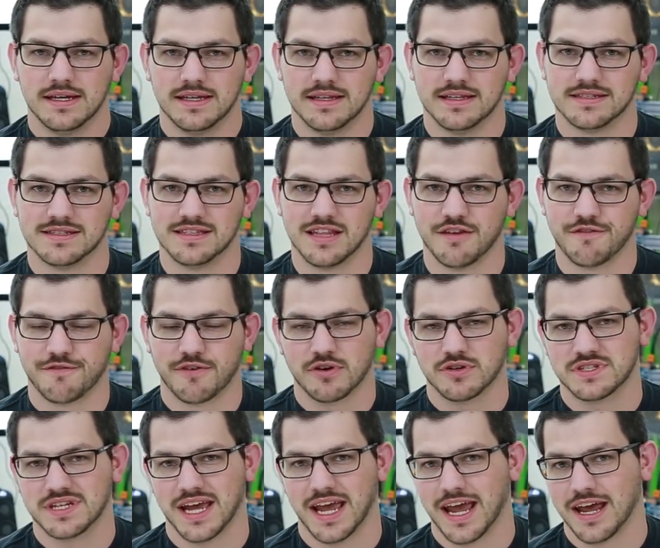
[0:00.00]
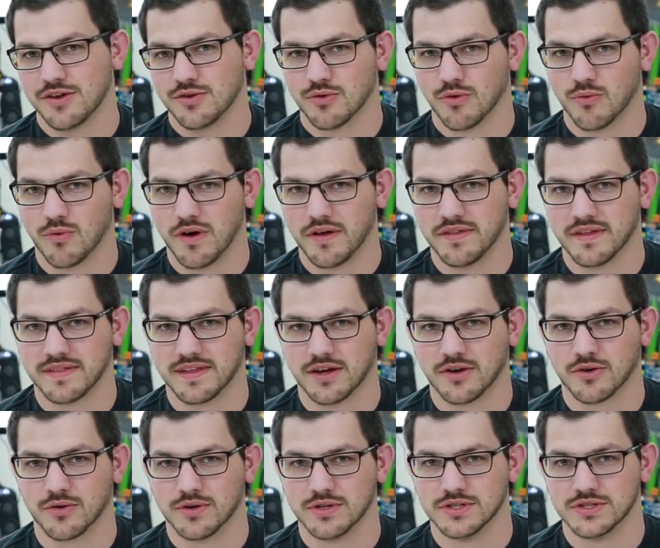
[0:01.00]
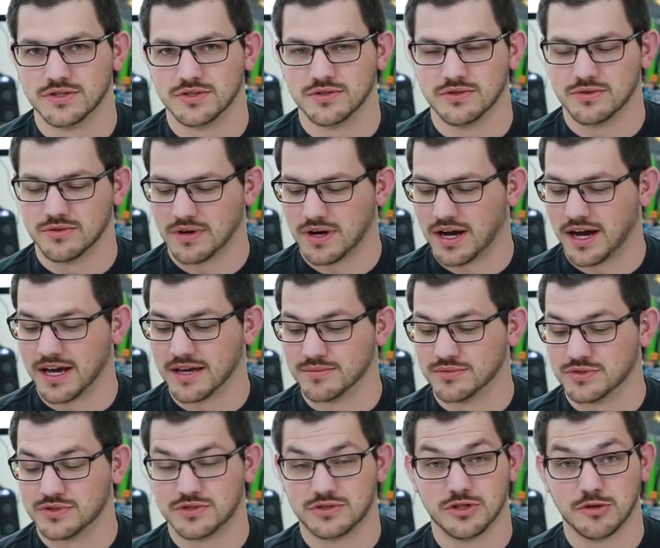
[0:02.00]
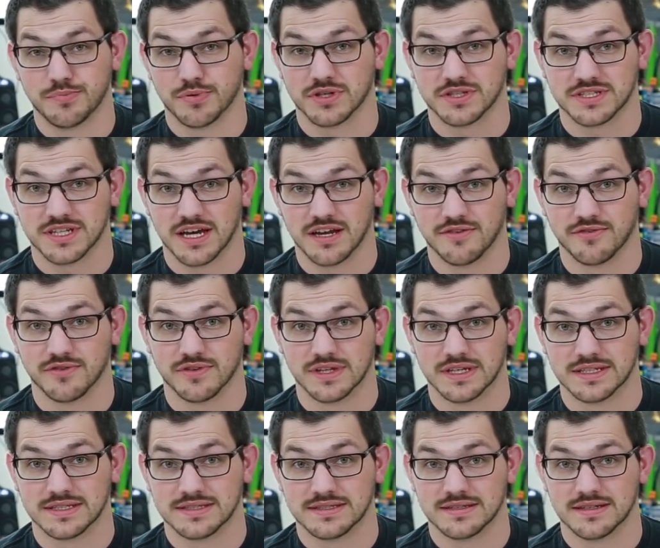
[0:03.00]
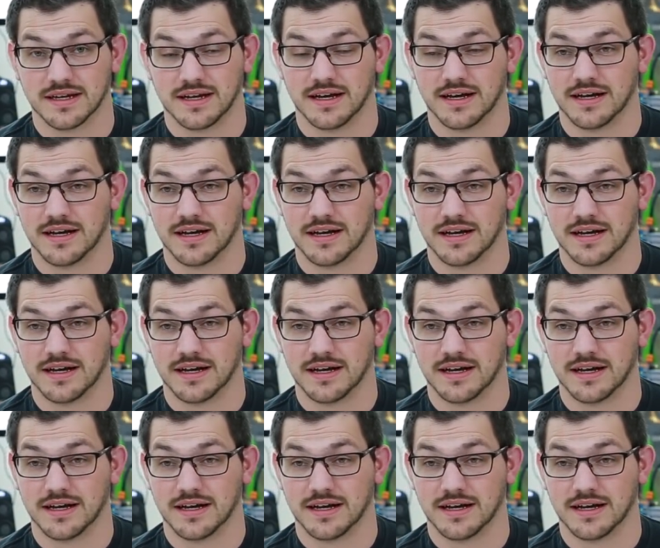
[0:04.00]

This is the first annual one that they are going to do. I am super excited for this.